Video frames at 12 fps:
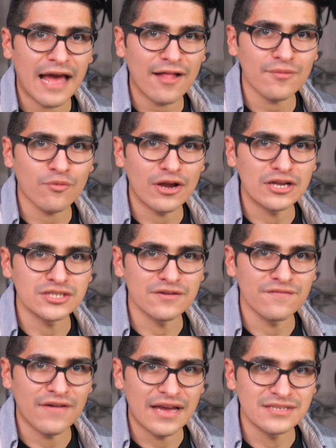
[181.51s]
to the
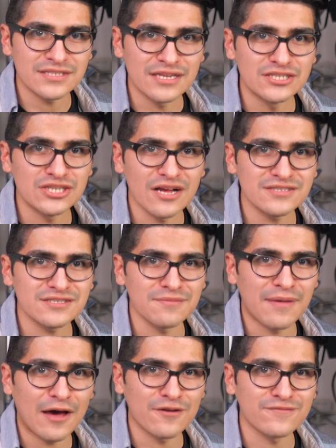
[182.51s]
calibration phase to adjust the
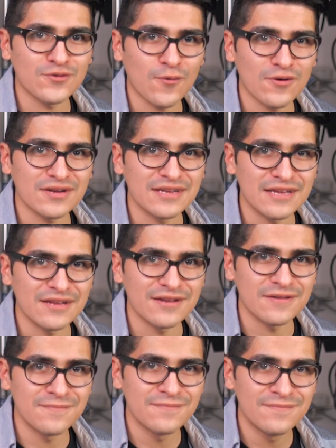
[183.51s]
amount of torque
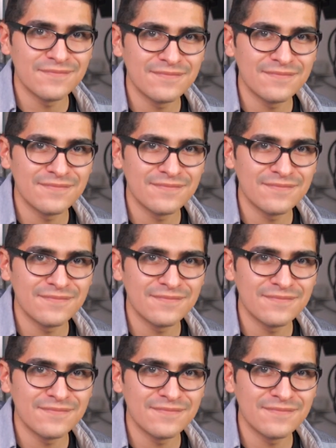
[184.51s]
needed.